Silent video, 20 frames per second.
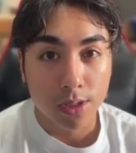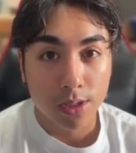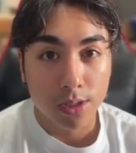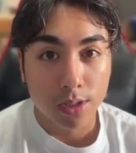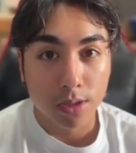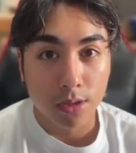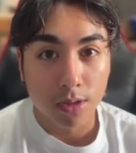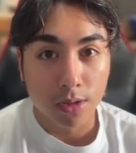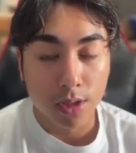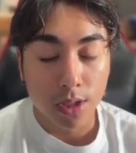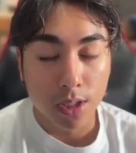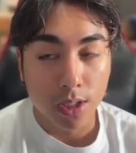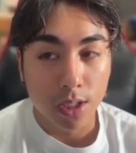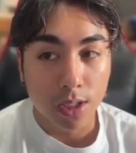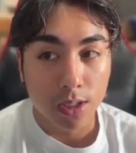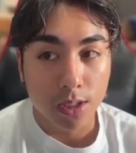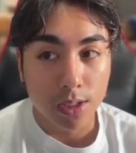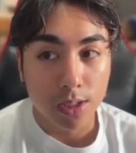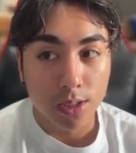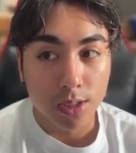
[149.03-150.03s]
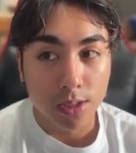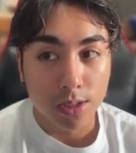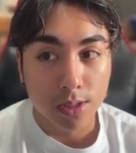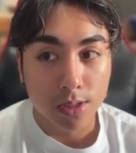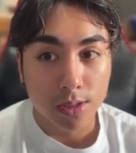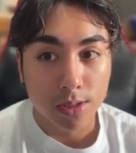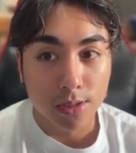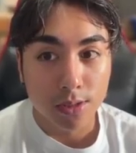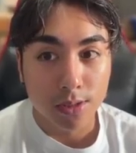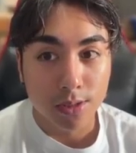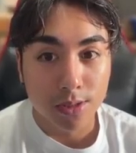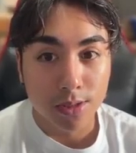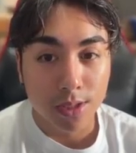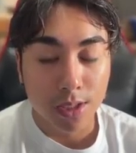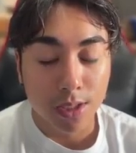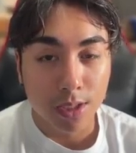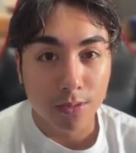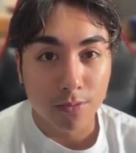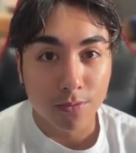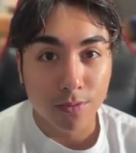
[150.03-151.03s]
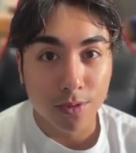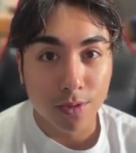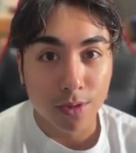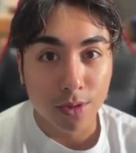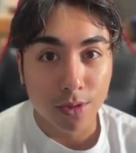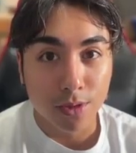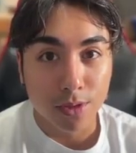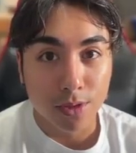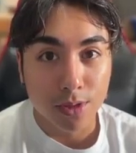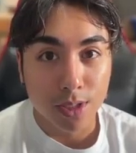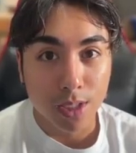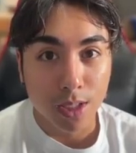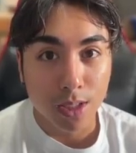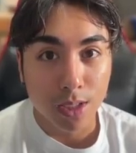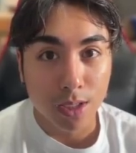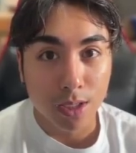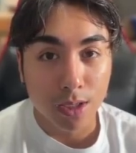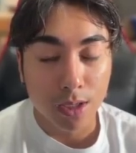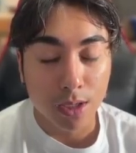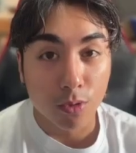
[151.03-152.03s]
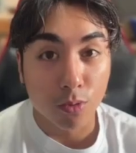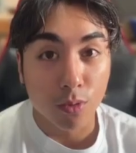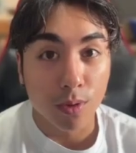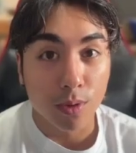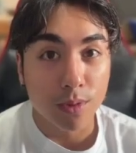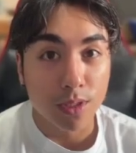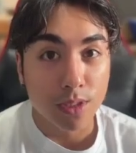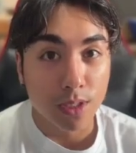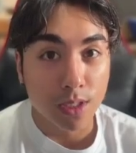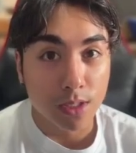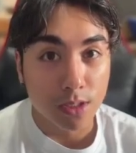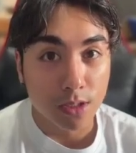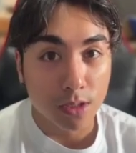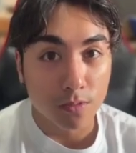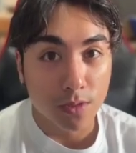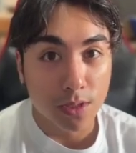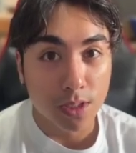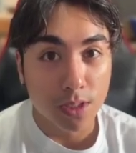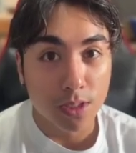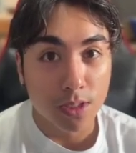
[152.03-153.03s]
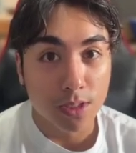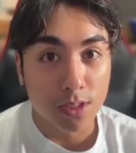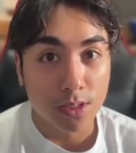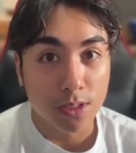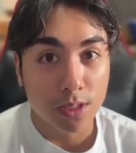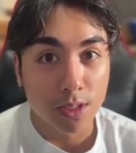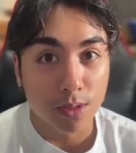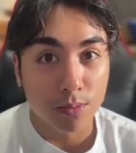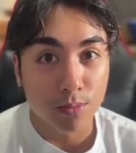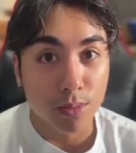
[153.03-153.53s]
looking at, say, if you're selling web design services,